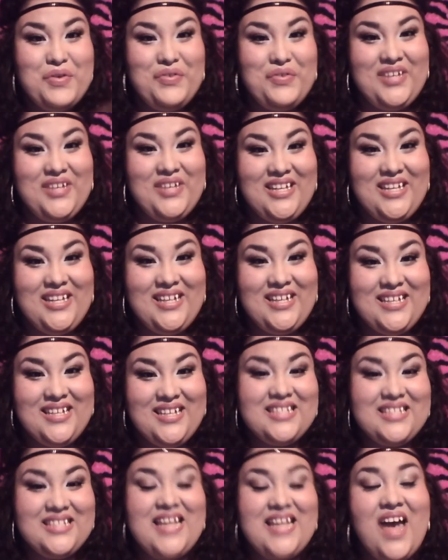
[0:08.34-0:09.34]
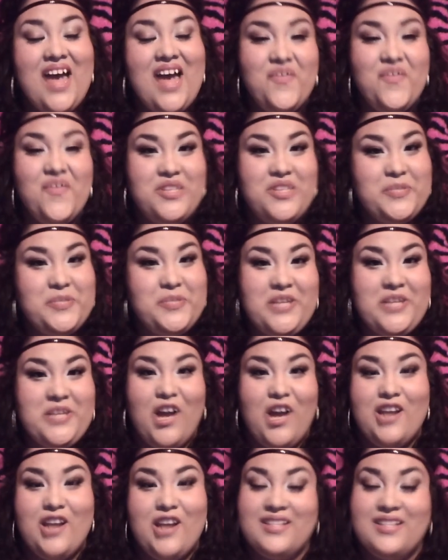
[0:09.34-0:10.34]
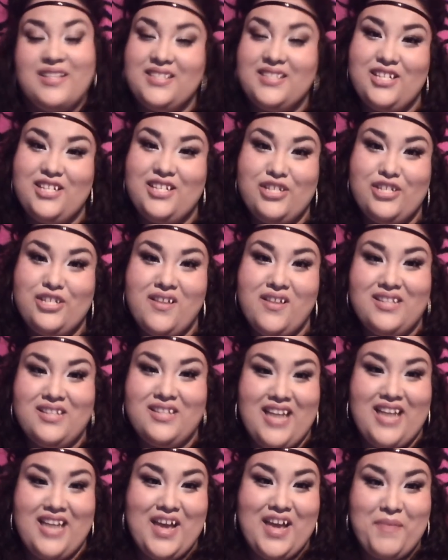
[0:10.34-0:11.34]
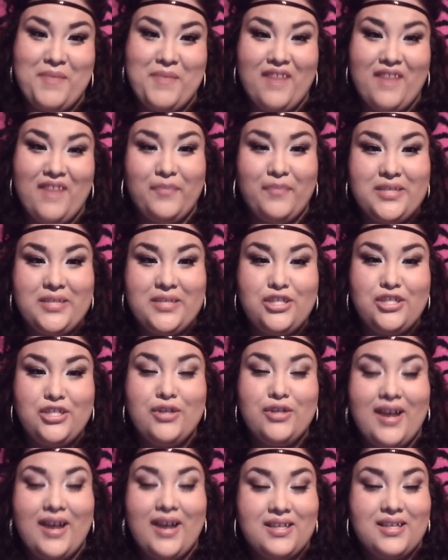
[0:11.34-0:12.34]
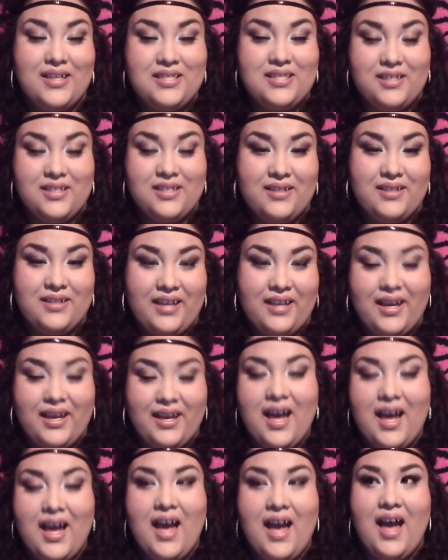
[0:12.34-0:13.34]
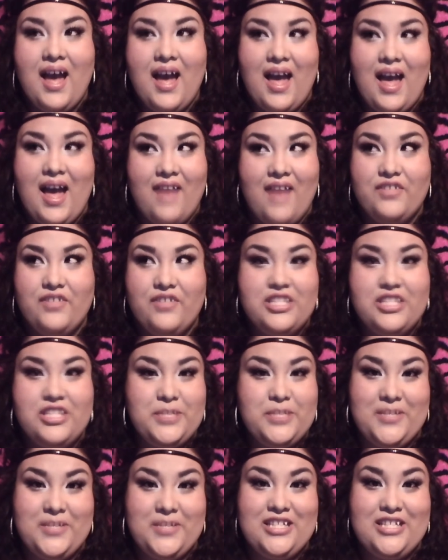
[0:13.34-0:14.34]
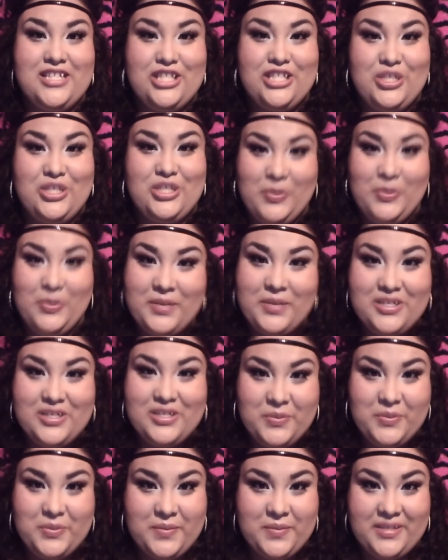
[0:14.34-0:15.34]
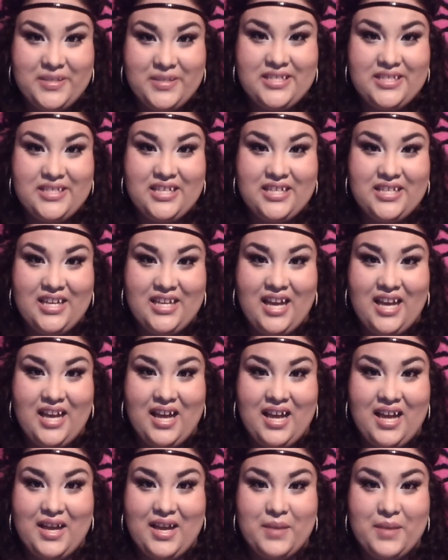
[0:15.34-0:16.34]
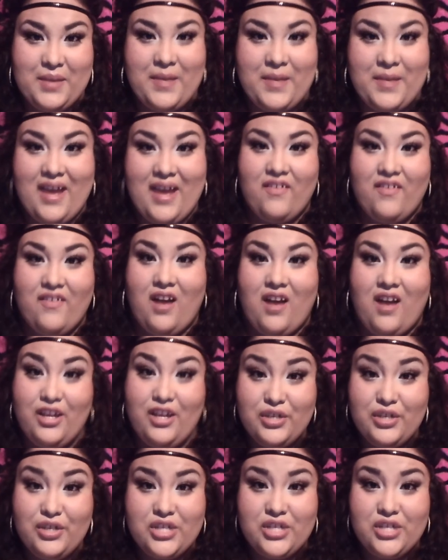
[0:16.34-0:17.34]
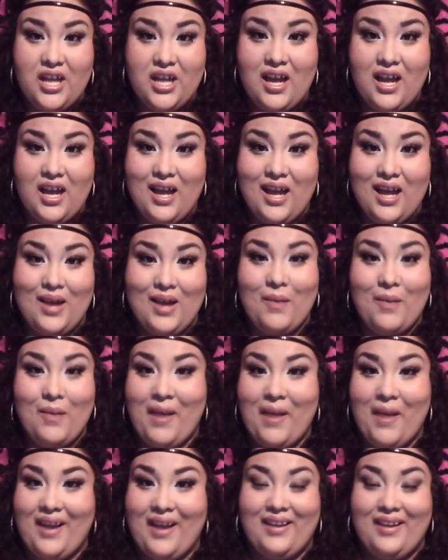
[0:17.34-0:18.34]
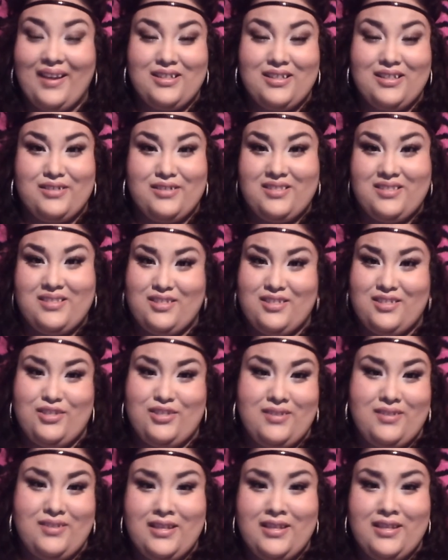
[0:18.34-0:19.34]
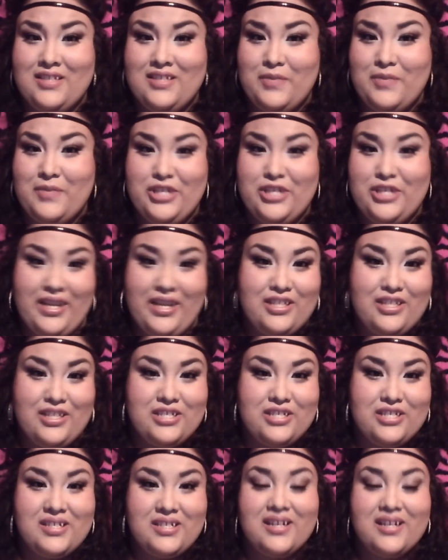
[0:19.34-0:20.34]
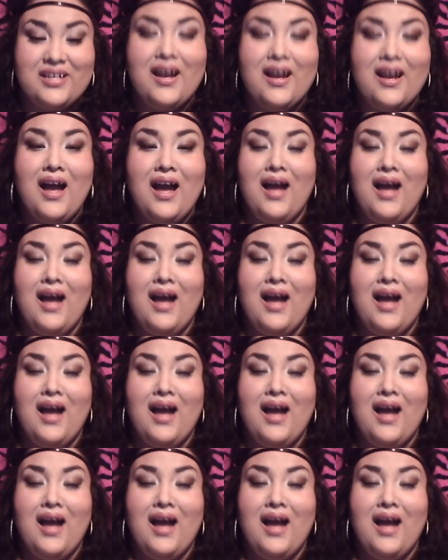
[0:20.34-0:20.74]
Greetings. I haven't been on in such a long time. I've missed you guys dearly. I've just been super duper busy. I got a new job. Things have been changing.